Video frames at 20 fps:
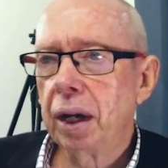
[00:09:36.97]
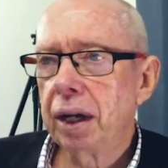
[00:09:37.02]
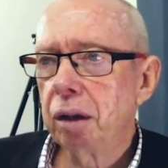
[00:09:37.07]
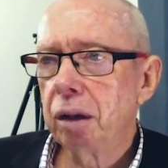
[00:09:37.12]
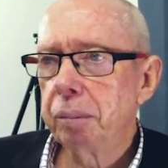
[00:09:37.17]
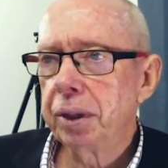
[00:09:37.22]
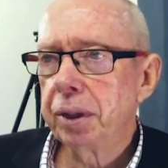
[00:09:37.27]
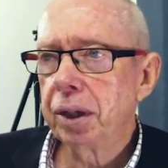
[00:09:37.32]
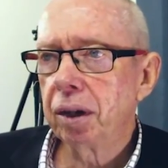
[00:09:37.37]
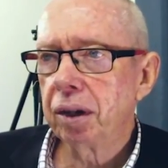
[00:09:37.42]
I
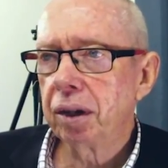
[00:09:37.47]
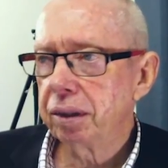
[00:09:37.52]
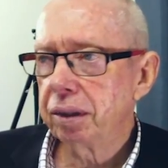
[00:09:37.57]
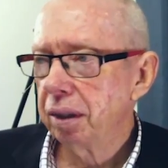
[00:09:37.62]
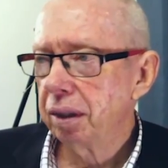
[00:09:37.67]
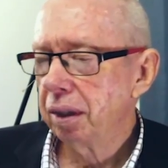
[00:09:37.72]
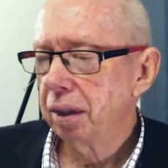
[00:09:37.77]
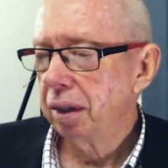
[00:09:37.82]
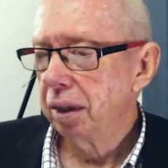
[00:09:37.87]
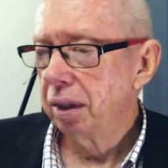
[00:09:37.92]
mean, I
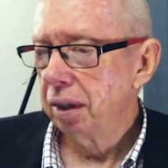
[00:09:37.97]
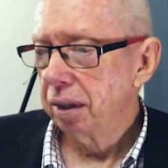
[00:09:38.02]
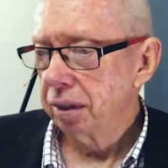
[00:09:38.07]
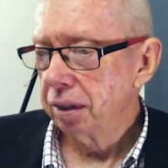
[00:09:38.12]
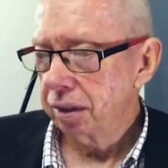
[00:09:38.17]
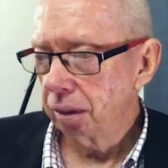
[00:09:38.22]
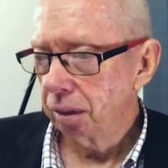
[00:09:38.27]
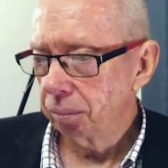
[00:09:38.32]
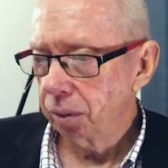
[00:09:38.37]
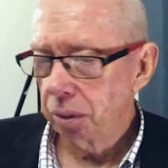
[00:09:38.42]

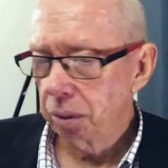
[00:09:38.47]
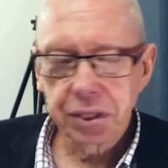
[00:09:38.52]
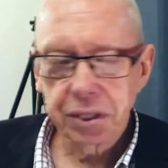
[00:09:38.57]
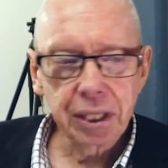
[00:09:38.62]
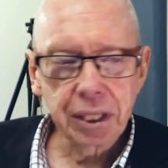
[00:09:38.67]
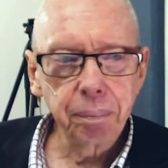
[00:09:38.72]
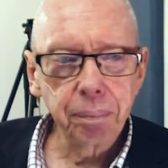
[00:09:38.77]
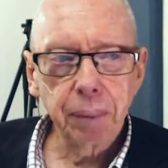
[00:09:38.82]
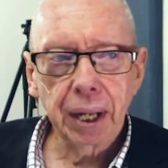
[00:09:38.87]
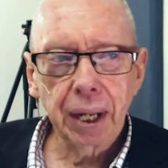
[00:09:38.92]
sometimes
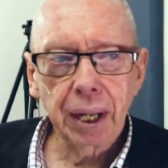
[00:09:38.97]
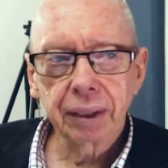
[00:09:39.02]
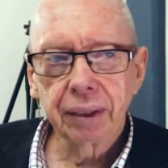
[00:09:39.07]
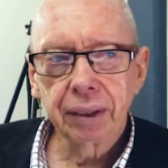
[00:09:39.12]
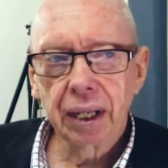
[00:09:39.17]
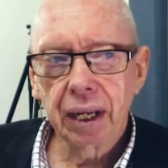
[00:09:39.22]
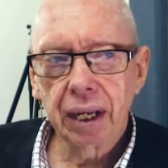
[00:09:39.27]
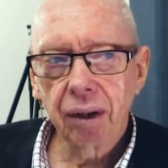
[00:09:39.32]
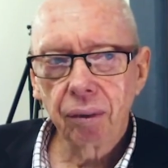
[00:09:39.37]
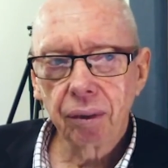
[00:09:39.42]
think back
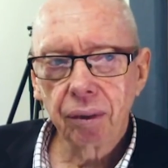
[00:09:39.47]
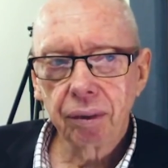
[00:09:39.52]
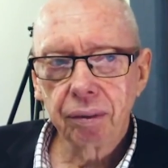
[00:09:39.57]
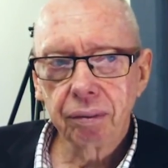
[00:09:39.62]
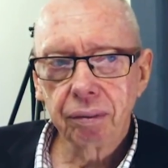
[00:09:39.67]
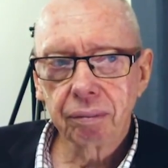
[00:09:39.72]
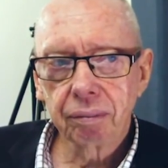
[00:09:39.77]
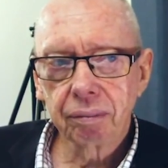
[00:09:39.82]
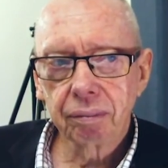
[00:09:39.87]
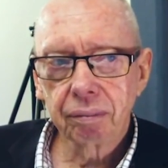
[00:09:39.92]
now
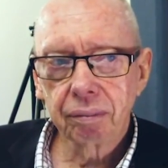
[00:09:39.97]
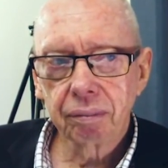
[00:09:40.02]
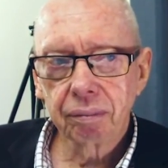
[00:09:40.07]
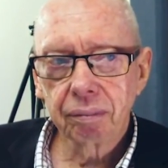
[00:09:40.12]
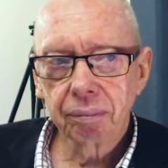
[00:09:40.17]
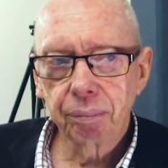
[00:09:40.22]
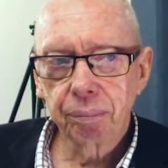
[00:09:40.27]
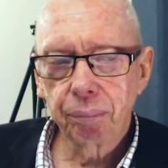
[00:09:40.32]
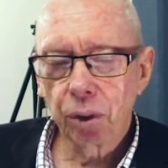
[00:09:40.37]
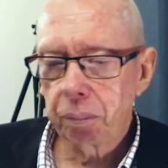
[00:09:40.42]
on
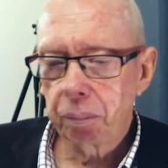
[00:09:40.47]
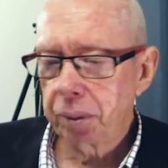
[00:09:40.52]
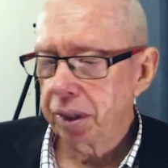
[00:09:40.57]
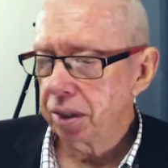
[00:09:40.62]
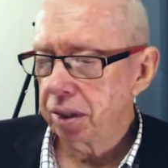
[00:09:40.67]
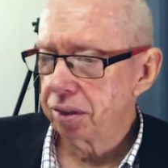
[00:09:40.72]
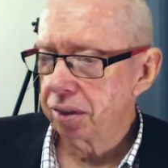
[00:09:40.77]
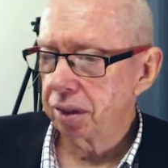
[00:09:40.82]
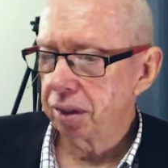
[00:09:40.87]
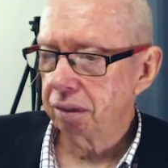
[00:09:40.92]

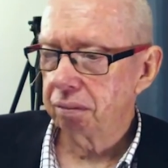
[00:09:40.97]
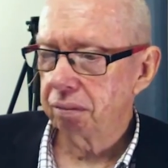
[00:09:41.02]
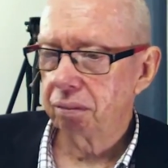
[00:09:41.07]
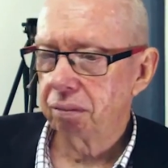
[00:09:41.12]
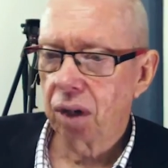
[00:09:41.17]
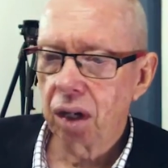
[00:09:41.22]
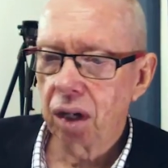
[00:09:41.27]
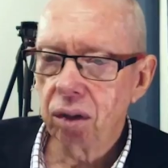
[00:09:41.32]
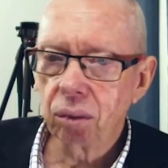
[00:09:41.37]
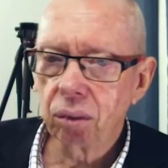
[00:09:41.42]
properties that
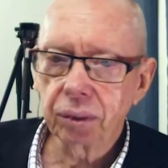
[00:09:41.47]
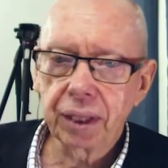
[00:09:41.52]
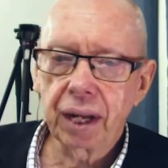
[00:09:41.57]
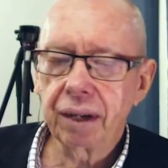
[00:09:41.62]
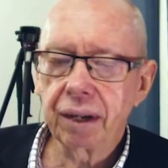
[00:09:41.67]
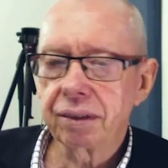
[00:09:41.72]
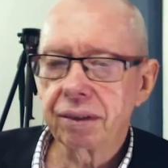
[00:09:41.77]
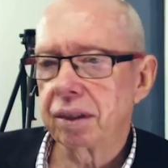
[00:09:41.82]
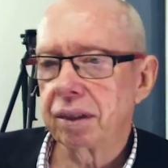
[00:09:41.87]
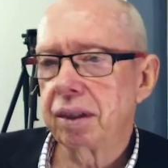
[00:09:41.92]
I looked at
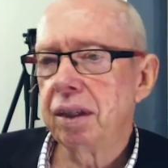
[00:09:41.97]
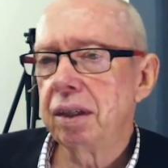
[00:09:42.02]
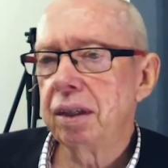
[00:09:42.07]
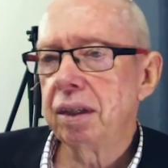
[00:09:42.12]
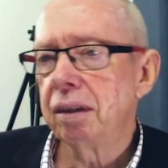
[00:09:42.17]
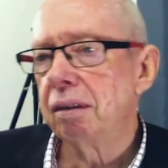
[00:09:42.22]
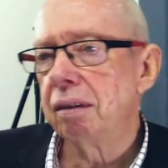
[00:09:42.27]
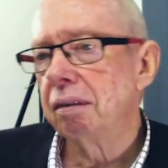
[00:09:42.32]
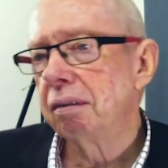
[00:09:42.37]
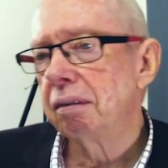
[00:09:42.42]
as a
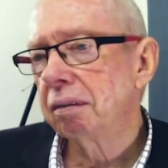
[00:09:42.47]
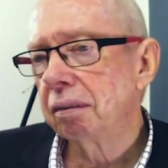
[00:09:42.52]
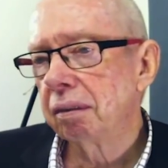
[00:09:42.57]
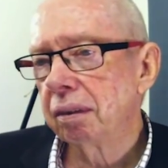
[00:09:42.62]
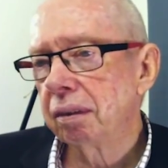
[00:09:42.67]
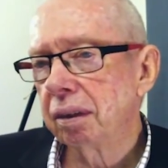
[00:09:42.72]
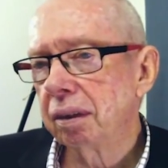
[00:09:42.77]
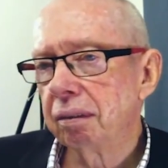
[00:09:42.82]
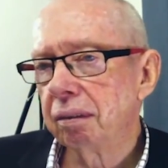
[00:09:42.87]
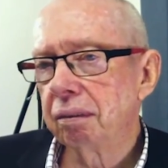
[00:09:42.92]
kid,
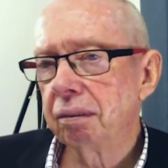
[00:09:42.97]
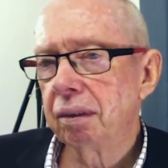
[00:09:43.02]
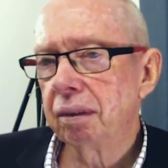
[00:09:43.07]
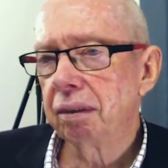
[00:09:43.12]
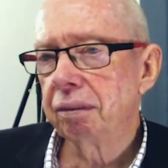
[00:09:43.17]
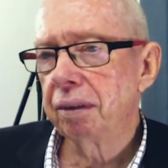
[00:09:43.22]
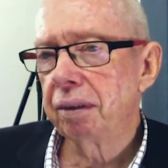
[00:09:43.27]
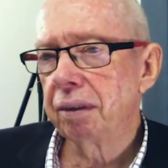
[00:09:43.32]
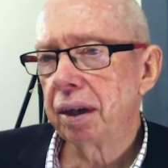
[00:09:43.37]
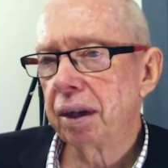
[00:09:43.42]
and
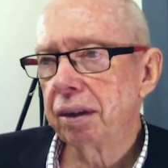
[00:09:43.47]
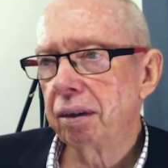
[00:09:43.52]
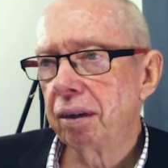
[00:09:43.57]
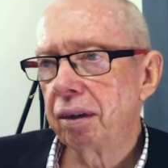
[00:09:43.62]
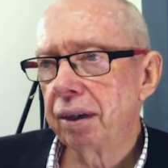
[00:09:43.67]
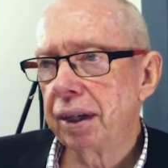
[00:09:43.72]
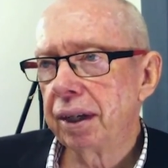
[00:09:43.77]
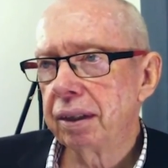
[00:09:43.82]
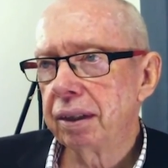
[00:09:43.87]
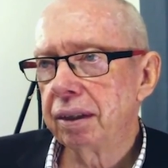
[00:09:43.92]
if only
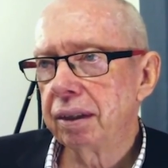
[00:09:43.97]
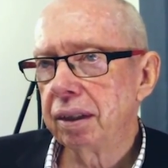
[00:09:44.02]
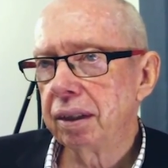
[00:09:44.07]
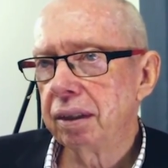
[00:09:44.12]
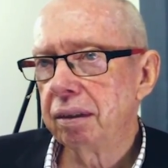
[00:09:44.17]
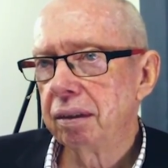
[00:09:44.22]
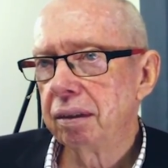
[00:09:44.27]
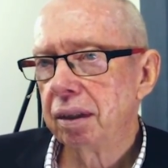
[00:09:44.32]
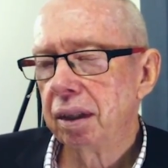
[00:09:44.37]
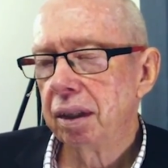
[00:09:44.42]
I'd had
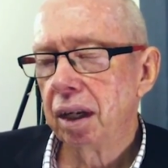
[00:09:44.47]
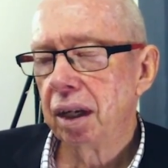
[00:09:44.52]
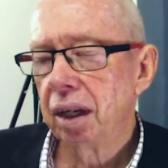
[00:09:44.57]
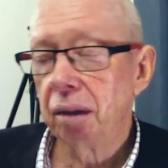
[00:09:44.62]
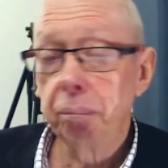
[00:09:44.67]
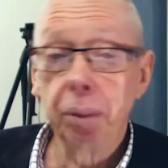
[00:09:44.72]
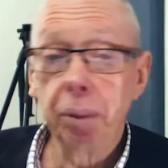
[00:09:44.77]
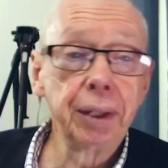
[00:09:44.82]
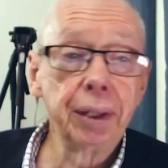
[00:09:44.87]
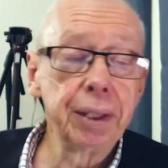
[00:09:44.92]
the
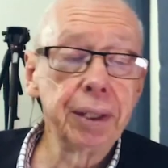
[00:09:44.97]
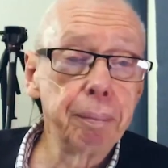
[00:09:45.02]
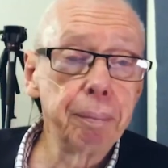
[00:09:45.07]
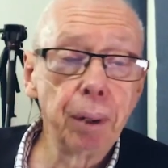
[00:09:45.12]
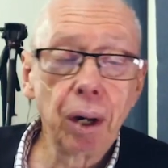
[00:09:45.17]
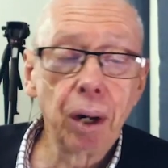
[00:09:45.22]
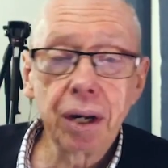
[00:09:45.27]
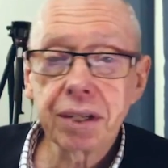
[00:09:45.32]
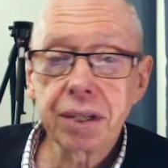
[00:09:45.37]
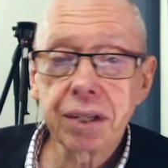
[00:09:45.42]
ability to
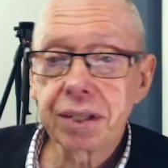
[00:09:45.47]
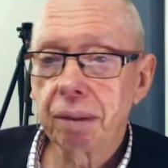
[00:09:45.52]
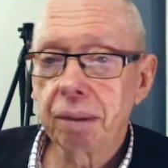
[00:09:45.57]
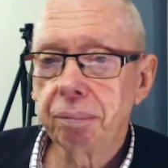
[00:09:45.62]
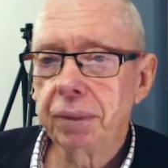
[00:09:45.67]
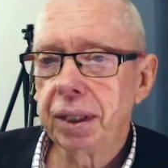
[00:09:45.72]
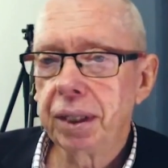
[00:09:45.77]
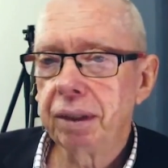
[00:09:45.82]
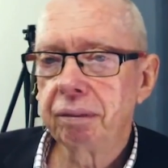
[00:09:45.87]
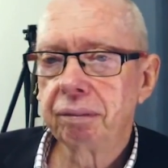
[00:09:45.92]
buy some
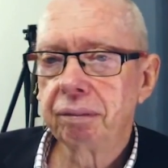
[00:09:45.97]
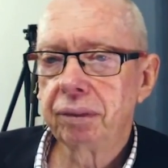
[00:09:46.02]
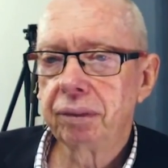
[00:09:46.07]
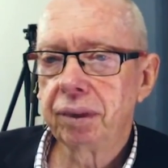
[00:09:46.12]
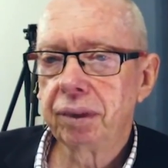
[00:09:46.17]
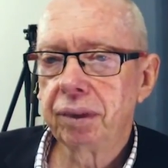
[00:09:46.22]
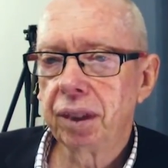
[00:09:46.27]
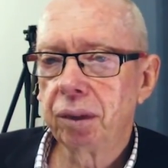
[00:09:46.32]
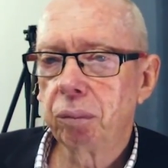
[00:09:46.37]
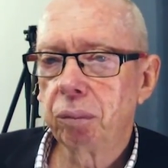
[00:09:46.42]
then,
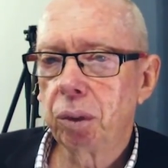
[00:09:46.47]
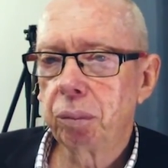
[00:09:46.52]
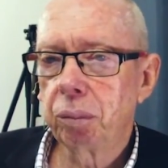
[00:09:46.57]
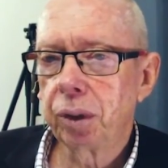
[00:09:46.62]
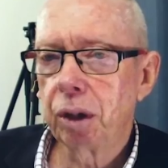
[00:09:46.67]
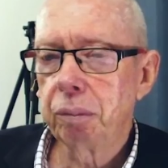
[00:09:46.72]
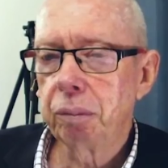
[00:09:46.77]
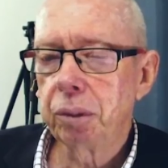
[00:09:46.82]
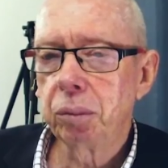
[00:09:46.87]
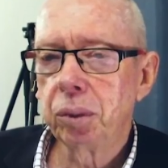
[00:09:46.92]
what would
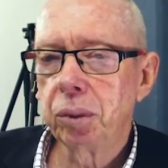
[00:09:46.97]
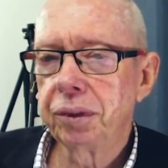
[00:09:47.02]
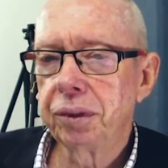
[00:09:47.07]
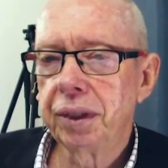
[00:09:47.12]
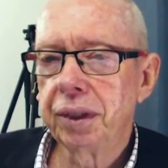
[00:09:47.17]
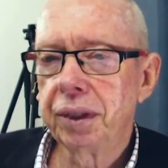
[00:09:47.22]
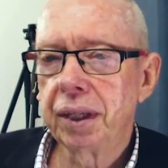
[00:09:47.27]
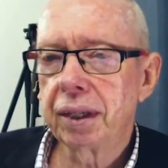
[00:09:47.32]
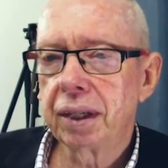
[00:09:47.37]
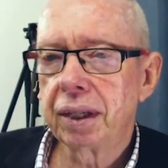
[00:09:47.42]
I be worth
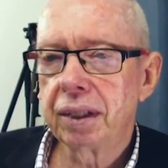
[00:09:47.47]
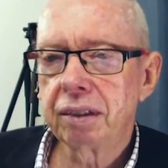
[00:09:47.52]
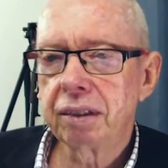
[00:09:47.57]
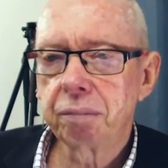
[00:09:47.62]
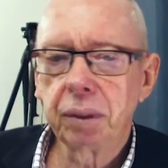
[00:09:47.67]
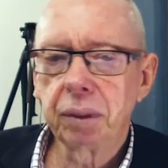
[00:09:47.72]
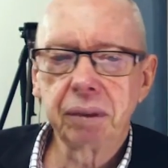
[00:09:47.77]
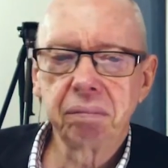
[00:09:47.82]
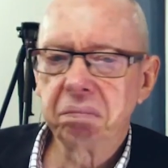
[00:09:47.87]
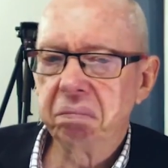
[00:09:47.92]
nowadays?
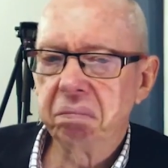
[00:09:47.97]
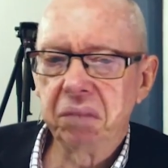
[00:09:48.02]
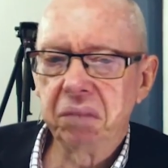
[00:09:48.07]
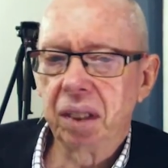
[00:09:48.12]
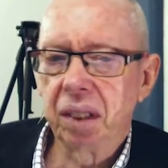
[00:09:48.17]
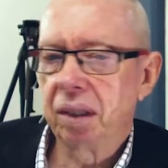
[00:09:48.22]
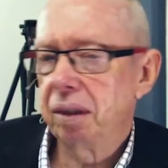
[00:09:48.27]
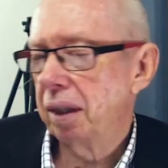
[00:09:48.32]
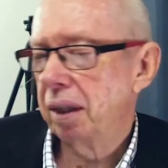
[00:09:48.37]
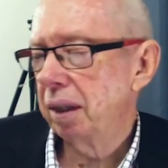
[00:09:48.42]
But,
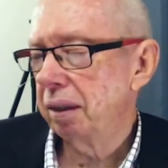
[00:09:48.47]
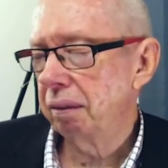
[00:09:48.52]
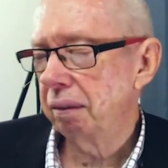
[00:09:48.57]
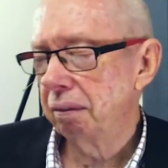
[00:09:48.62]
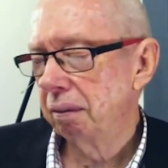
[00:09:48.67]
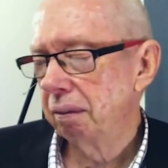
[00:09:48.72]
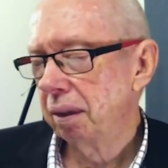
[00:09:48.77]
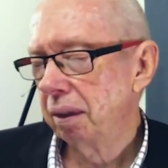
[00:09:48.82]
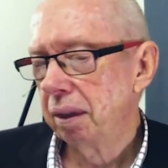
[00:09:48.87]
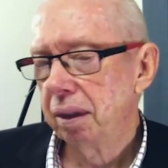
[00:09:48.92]
hey,
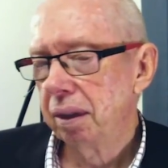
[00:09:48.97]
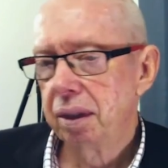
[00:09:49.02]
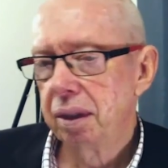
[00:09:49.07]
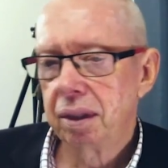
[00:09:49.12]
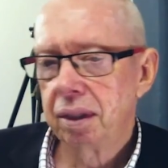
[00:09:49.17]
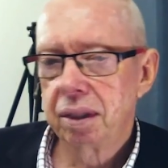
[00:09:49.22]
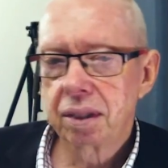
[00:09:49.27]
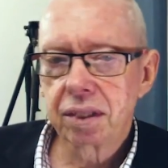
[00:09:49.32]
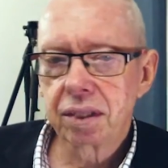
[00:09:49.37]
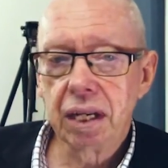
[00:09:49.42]

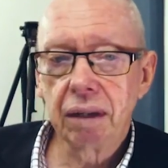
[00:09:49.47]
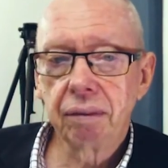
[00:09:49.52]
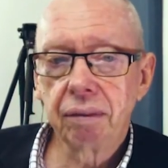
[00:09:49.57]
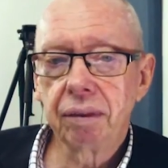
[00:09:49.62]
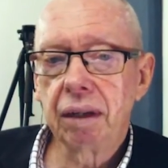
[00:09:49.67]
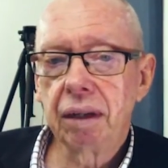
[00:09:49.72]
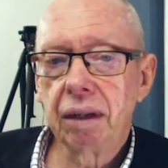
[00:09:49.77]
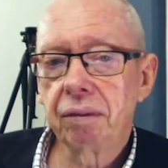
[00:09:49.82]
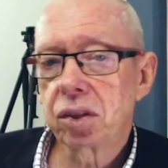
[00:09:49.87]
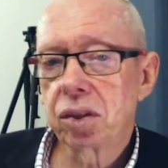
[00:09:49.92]
it's
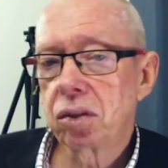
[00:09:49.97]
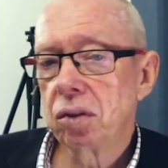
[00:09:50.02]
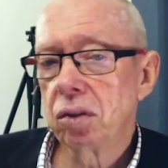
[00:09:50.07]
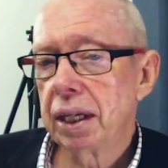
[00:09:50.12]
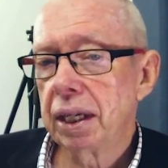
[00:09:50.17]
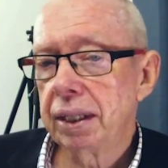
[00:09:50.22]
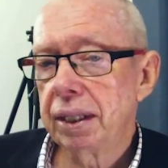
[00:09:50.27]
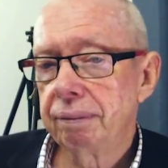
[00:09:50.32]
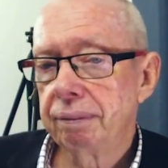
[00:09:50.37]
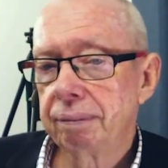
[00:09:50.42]
never too late.